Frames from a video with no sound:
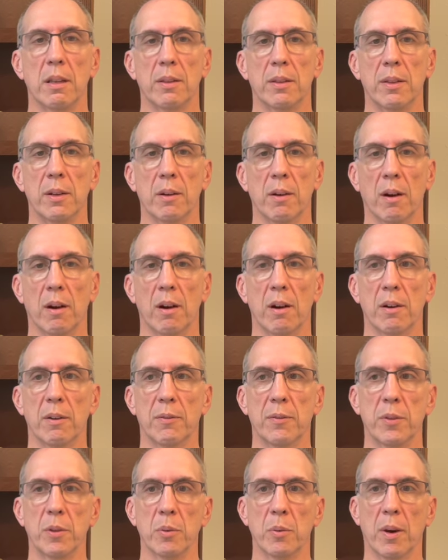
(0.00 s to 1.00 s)
There are a
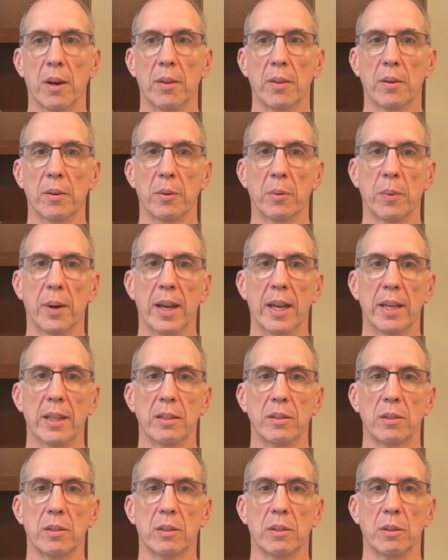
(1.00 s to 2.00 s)
few other
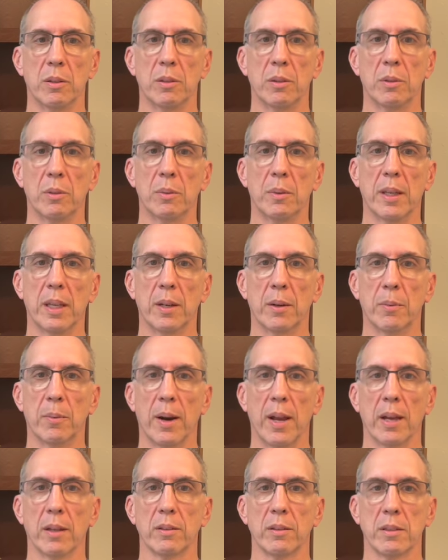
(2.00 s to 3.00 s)
ways to get
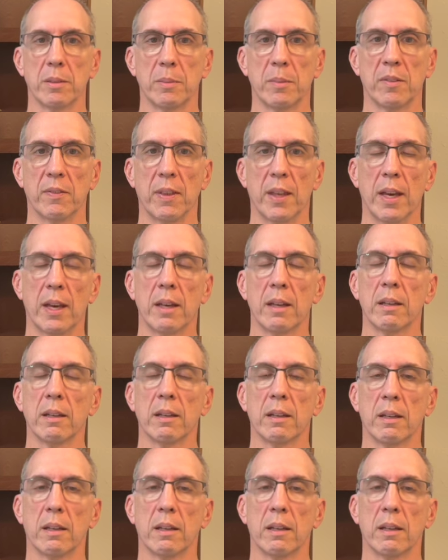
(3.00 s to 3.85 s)
around some of that.